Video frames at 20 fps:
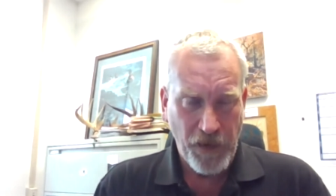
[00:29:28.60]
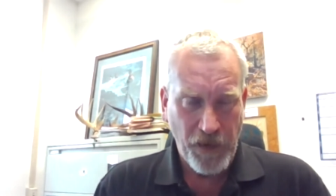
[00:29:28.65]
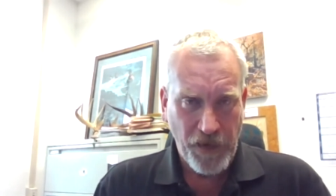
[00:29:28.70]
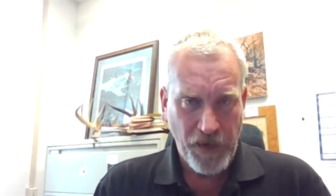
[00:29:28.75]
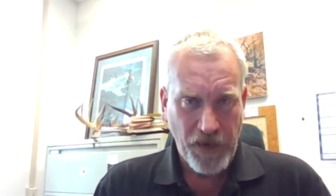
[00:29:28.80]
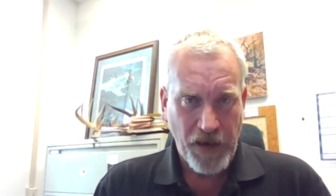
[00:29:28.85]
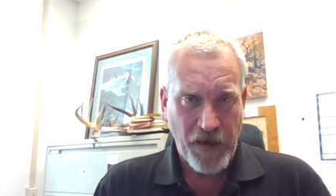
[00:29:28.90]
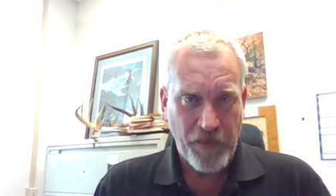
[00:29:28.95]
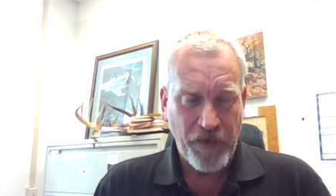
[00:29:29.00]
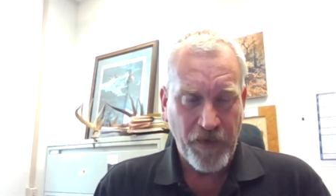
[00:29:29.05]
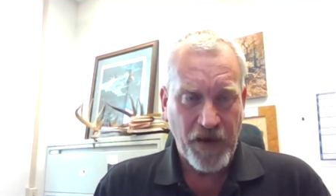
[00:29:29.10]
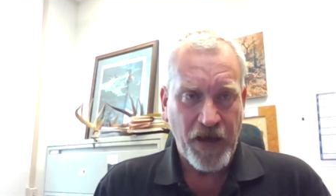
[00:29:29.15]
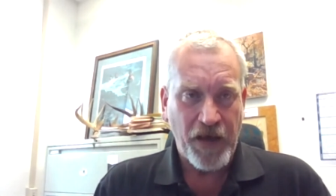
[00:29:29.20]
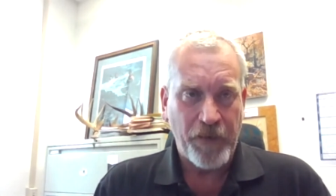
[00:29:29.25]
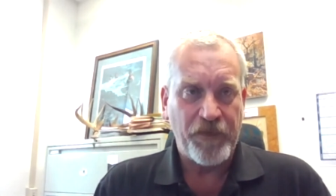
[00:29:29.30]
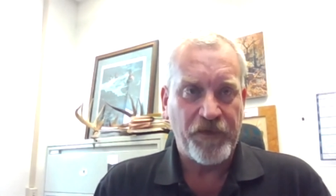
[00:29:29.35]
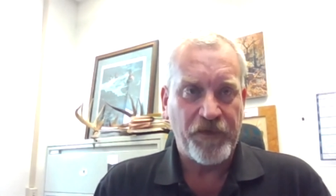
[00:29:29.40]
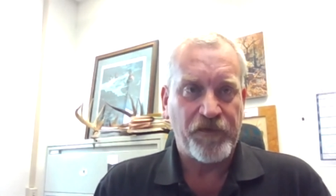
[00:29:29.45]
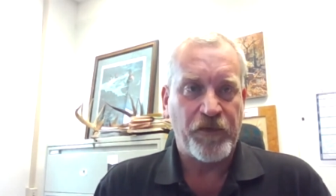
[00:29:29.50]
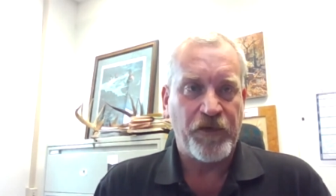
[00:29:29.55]
coming
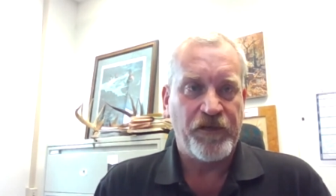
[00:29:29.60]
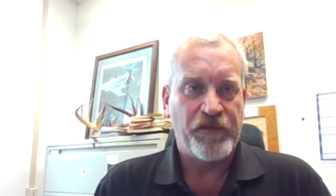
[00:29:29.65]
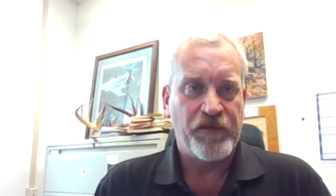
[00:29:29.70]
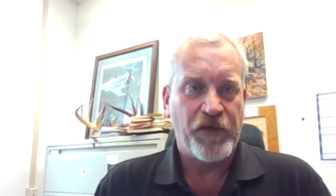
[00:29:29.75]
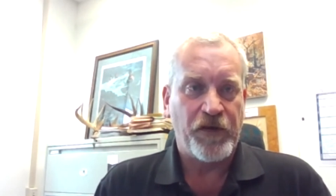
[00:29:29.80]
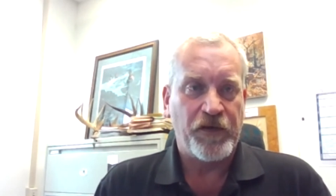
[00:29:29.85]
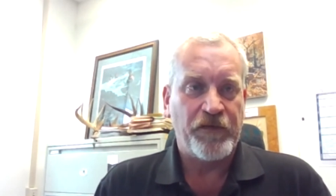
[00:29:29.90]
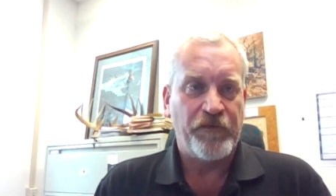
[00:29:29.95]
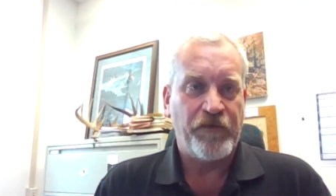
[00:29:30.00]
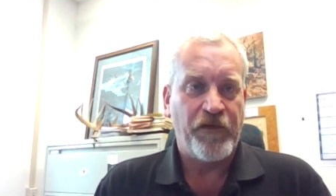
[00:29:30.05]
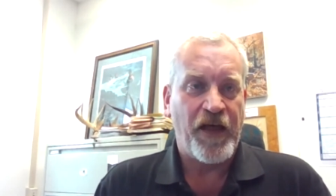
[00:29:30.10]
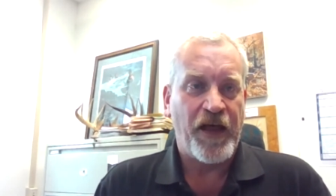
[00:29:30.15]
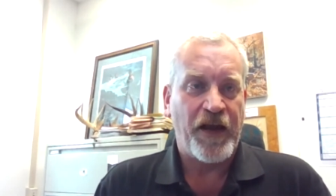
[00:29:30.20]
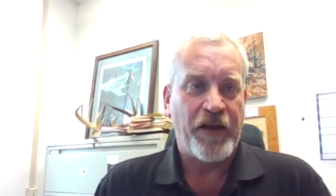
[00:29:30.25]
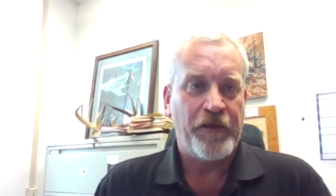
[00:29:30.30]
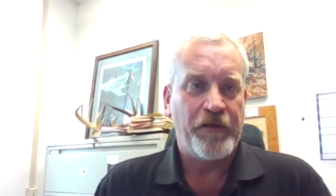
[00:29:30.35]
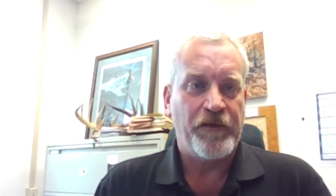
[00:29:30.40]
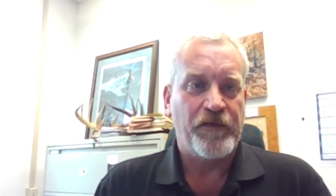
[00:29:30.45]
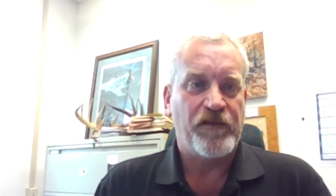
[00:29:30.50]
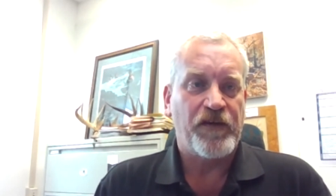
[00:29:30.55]
up as a result of a lot
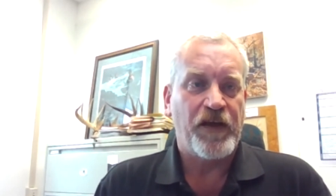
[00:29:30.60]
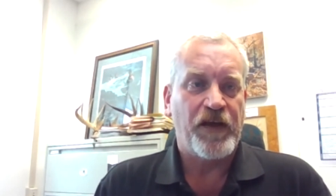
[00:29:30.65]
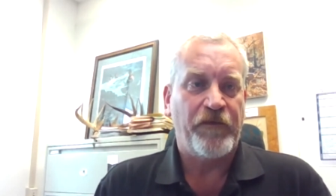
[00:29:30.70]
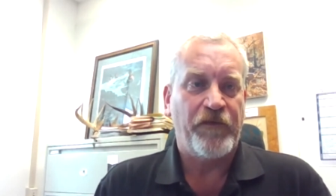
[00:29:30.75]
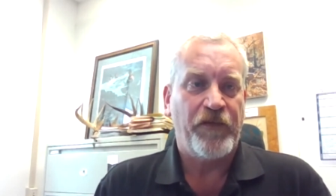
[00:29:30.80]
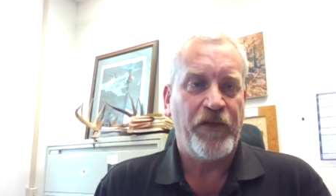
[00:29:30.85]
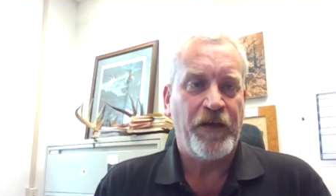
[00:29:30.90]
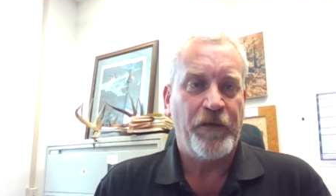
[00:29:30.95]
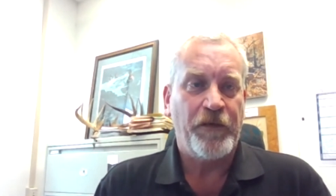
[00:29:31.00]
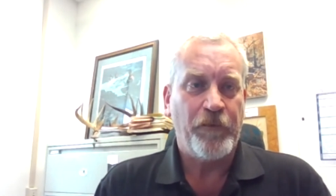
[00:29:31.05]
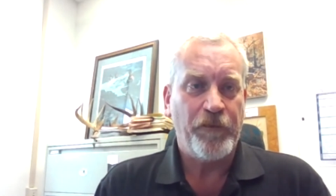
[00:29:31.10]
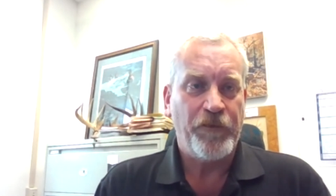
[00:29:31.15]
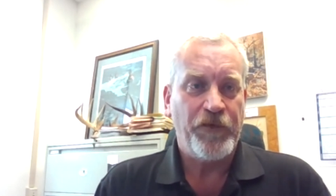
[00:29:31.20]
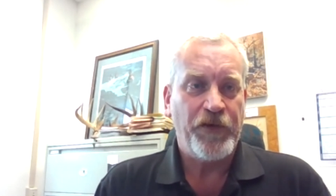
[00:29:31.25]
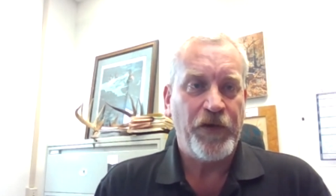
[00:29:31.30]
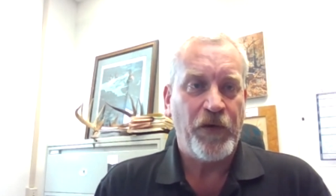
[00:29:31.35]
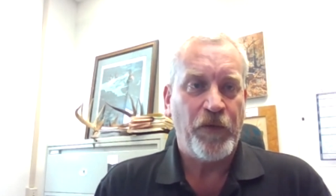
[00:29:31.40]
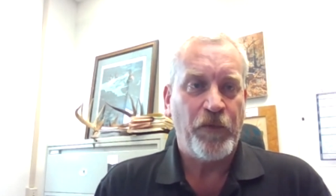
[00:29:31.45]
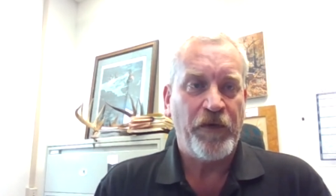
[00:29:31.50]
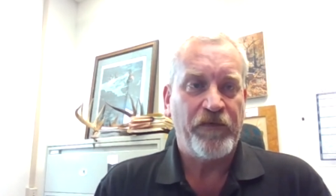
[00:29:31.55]
of this stuff that
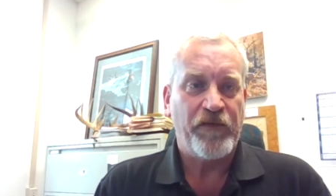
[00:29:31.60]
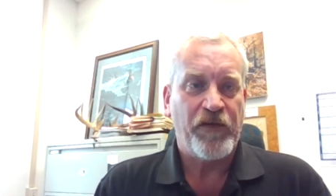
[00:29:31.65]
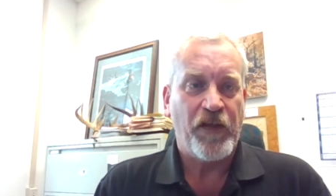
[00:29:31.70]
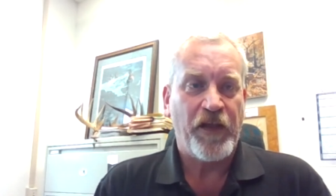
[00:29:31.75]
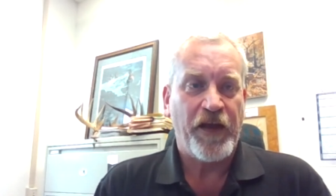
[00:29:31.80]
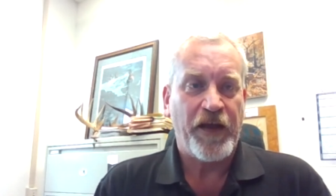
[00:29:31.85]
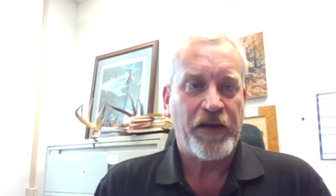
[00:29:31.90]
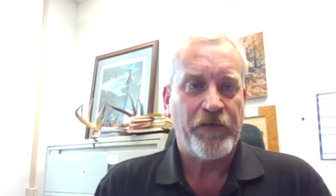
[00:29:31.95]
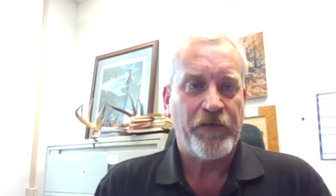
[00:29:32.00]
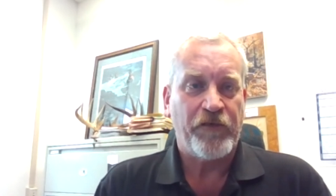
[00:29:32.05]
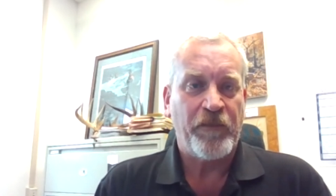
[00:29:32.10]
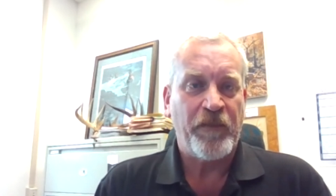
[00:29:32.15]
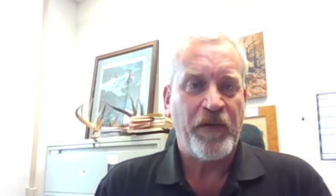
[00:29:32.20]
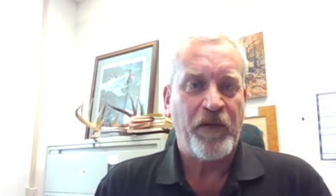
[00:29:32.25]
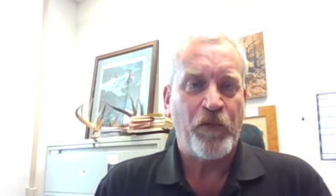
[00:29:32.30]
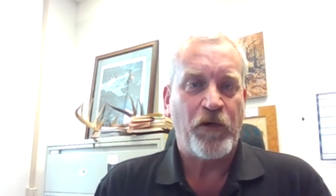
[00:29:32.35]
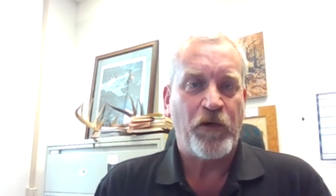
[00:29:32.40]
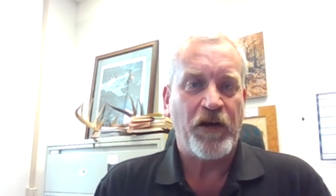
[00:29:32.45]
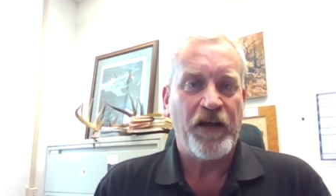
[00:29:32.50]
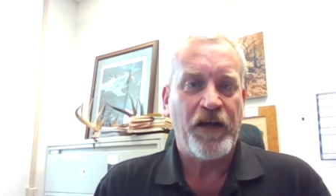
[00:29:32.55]
we've collectively
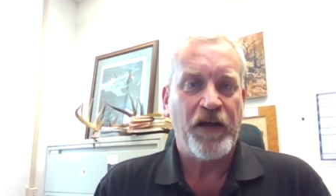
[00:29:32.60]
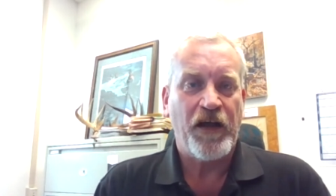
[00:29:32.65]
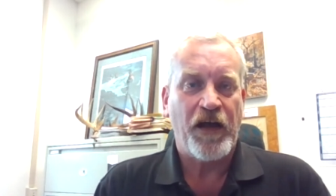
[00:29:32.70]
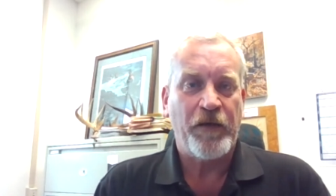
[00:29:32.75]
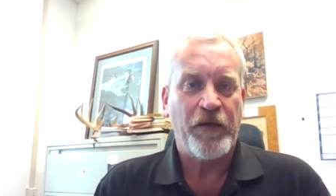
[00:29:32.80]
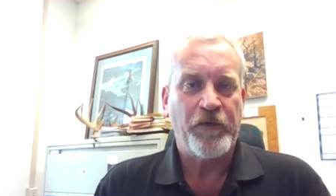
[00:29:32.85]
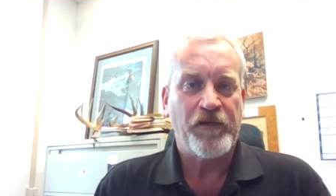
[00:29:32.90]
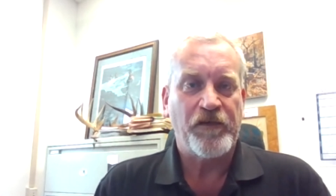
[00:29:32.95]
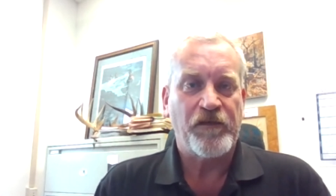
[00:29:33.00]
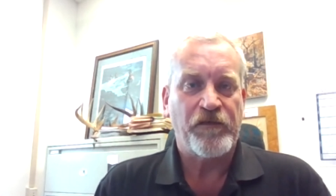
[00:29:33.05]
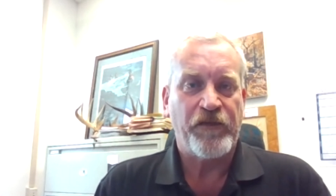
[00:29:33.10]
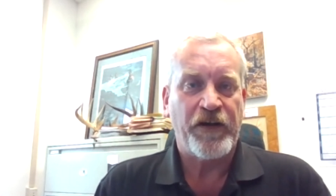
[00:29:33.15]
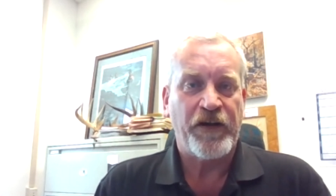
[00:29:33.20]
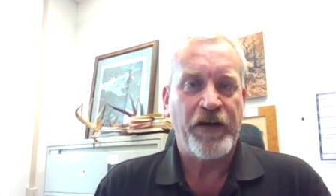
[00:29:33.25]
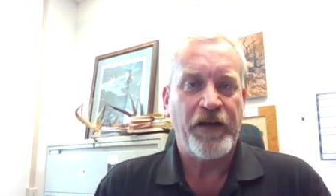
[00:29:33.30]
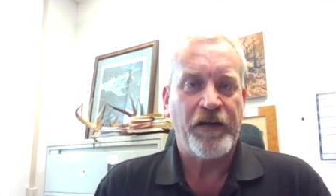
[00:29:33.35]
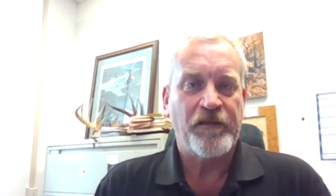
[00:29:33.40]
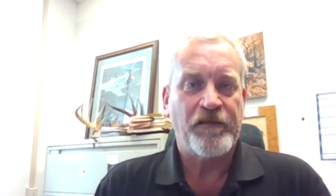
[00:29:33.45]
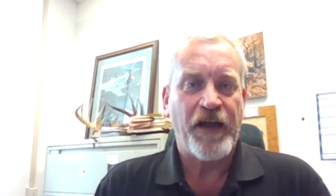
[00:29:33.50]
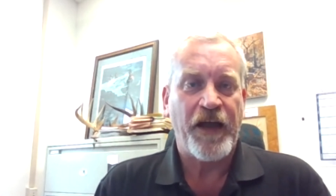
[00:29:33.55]
been working on, which is
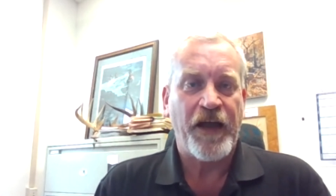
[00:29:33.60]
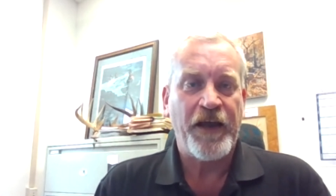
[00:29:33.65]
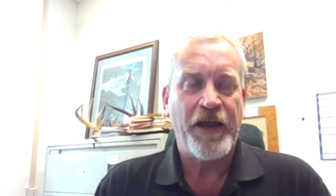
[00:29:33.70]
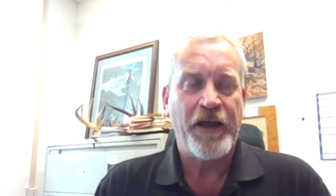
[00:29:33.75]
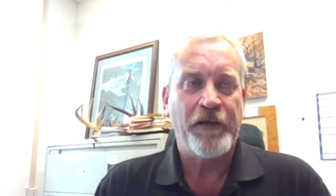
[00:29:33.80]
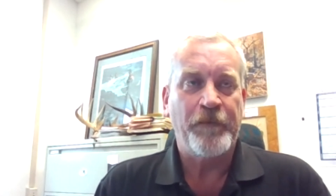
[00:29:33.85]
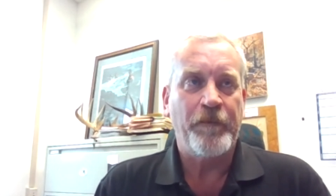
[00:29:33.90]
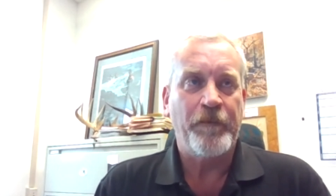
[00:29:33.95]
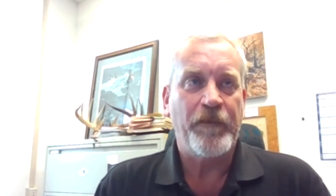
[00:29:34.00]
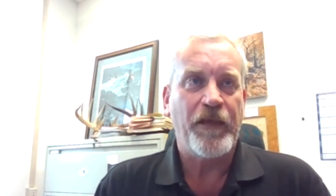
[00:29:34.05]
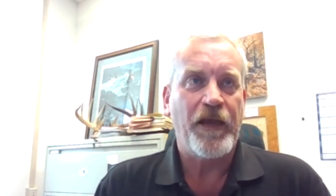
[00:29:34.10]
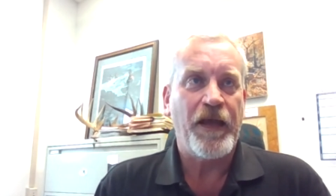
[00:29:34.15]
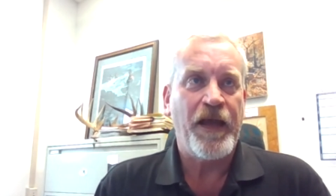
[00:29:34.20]
very exciting.